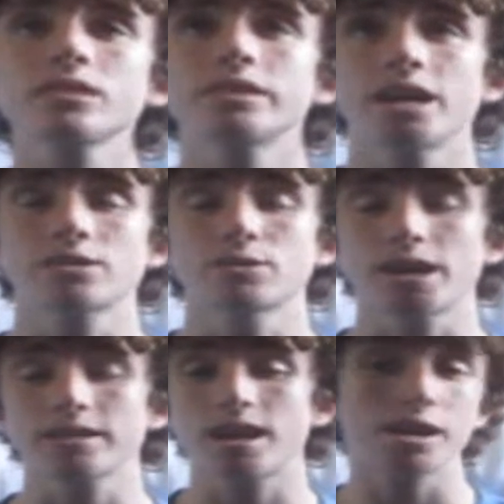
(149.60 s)
yeah, so
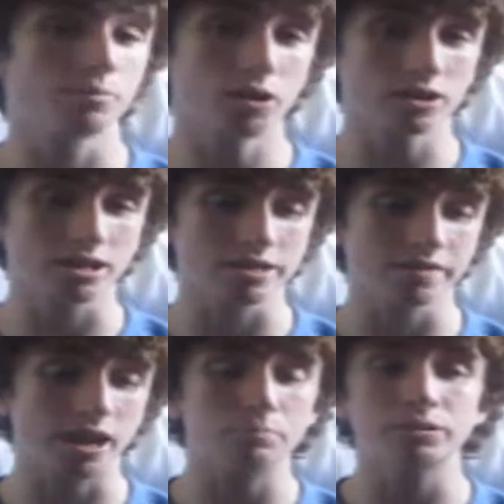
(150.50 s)
guys, I apologize for
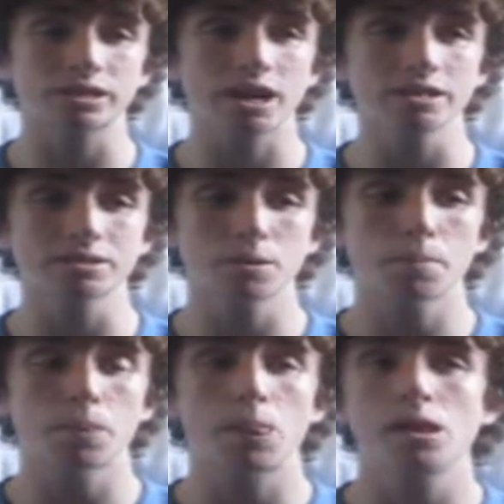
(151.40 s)
that. But guys,
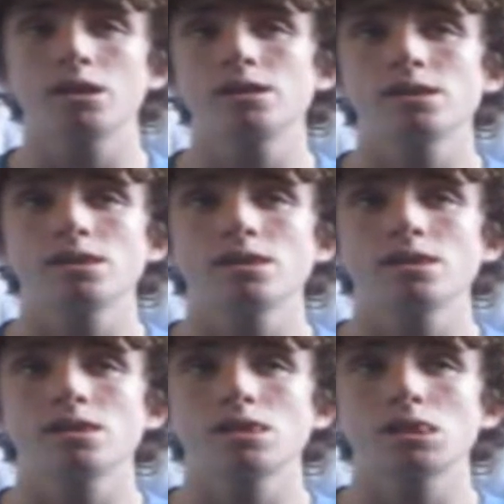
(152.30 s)

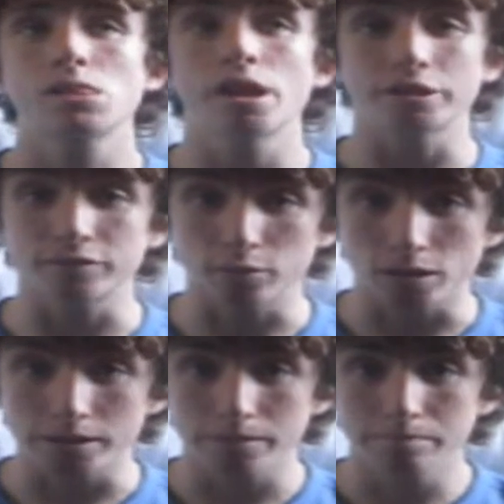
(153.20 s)
thank you for
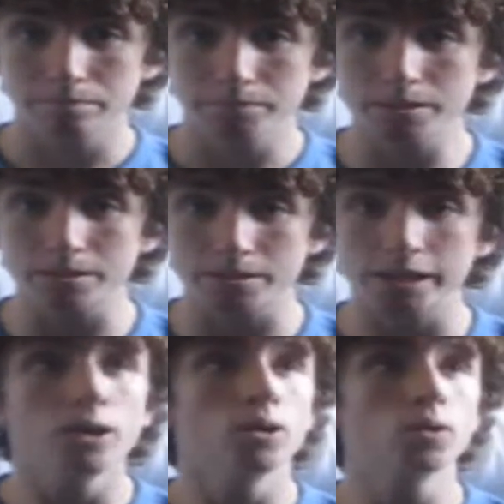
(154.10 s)
watching. This is
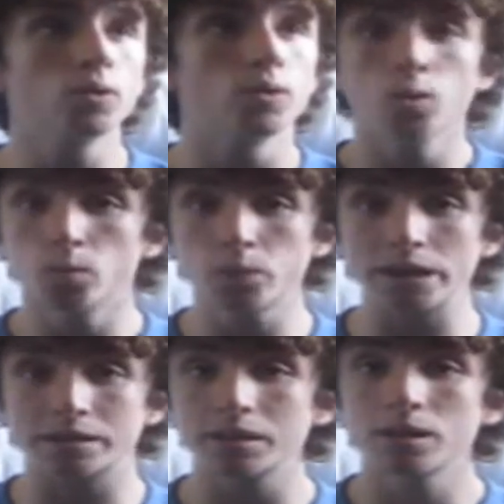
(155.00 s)
the... Ooh,
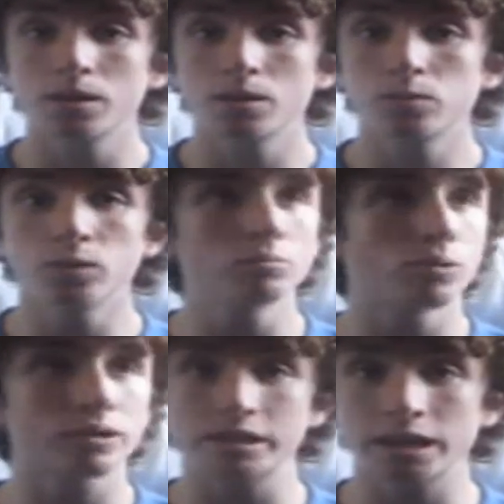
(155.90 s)
wait! One
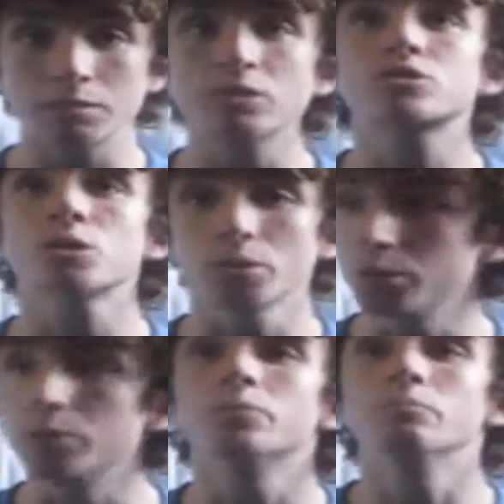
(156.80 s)
more thing I must show you.